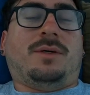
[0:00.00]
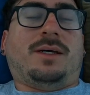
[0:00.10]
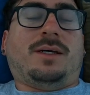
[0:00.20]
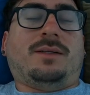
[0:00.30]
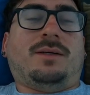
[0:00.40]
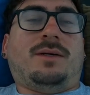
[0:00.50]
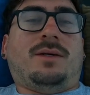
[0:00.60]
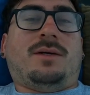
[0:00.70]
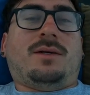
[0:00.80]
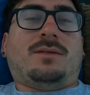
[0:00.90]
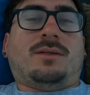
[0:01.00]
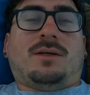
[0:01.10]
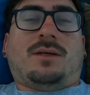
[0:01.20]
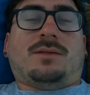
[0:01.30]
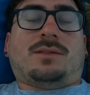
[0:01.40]
bit to
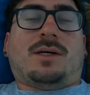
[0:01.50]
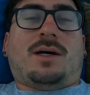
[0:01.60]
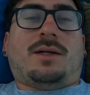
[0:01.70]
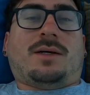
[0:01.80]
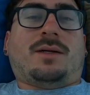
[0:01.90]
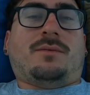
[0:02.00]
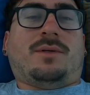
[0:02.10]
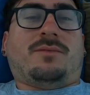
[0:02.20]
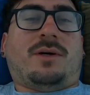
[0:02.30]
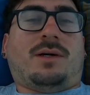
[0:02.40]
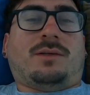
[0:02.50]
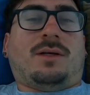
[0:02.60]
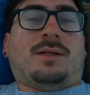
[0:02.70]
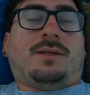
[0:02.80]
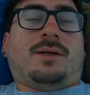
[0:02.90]
the other side. I kind of move around a
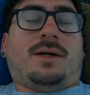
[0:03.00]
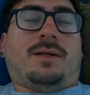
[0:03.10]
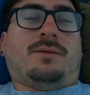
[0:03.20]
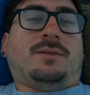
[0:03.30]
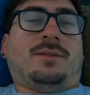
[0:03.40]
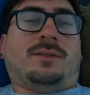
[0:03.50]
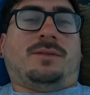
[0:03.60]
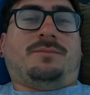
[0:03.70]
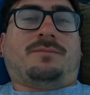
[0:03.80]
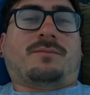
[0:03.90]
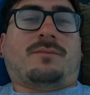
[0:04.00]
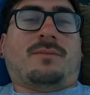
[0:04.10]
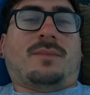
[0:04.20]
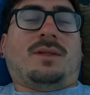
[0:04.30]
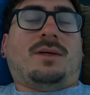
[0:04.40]
lot at night,
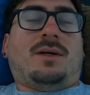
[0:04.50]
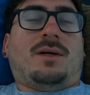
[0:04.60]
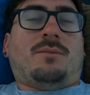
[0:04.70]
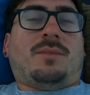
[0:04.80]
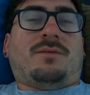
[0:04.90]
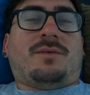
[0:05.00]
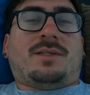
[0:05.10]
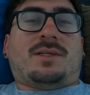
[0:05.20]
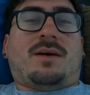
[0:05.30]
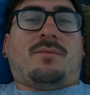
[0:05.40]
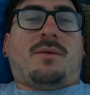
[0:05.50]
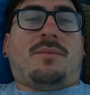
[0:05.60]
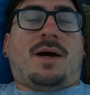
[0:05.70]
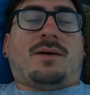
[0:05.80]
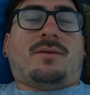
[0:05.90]
but if I stay on my
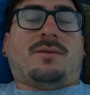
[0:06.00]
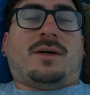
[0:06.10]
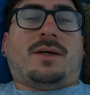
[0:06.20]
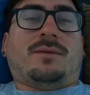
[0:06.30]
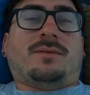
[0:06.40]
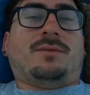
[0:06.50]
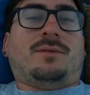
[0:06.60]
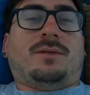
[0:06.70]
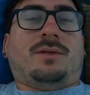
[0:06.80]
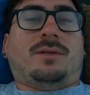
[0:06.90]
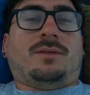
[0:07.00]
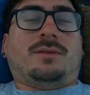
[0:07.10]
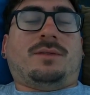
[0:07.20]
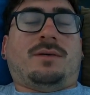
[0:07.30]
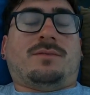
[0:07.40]
back all night, it
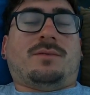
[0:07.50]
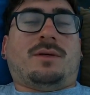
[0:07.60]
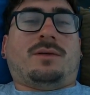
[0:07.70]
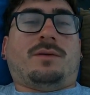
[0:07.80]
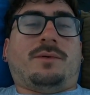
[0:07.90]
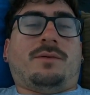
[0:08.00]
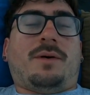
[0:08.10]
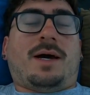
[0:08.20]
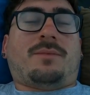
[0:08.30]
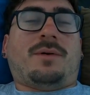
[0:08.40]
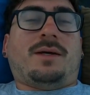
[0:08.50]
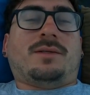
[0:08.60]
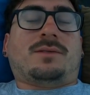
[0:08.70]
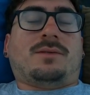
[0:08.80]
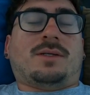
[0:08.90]
gives me a little bit of back
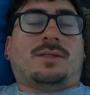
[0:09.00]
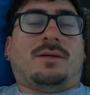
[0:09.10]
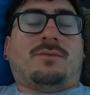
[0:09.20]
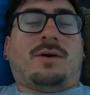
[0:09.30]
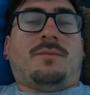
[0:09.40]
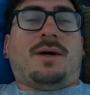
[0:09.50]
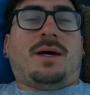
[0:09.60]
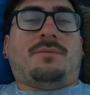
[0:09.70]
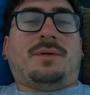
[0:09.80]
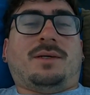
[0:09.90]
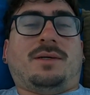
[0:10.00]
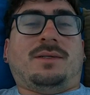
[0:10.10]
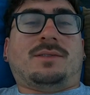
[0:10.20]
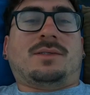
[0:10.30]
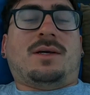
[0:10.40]
pain. So that's kind of where I'm at,
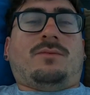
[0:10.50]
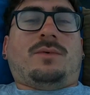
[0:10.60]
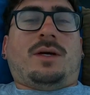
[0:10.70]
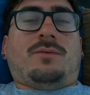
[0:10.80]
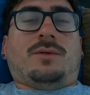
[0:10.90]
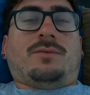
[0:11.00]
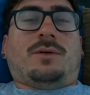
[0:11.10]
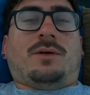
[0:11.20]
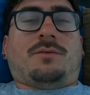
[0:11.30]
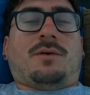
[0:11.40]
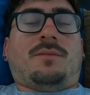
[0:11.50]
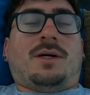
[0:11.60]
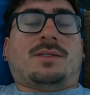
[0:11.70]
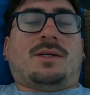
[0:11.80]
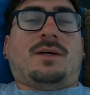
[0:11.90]
because when I would roll over on
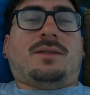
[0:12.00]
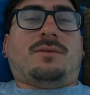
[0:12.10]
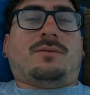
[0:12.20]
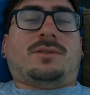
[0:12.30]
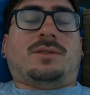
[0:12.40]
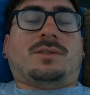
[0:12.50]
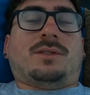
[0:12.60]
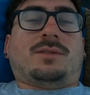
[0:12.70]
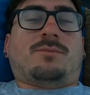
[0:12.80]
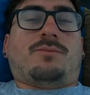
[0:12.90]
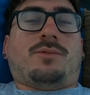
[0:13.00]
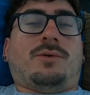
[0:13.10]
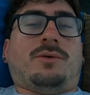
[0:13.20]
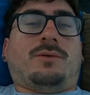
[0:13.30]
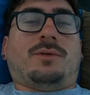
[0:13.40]
my side, there was just this
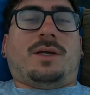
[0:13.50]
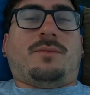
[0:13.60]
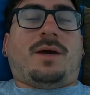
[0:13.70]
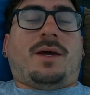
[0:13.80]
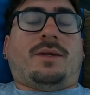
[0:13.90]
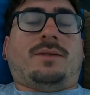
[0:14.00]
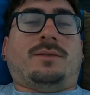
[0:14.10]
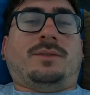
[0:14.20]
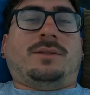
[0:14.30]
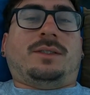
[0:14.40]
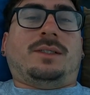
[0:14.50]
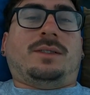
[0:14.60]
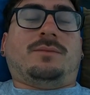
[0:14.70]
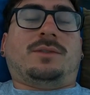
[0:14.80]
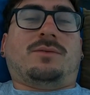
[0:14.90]
brutal knee pain,
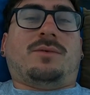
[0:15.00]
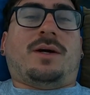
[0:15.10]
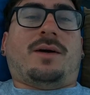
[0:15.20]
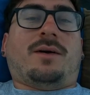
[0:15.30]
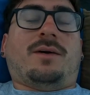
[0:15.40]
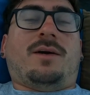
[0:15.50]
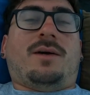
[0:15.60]
to where